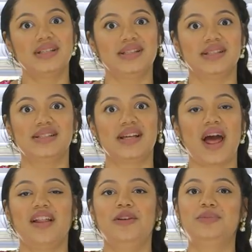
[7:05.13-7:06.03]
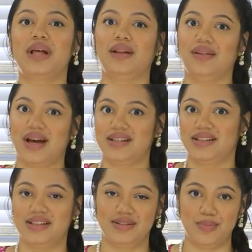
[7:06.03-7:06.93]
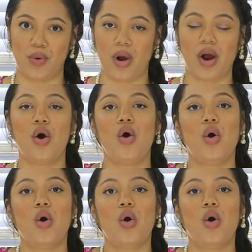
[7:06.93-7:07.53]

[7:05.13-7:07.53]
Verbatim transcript: the sea scallops, less is more.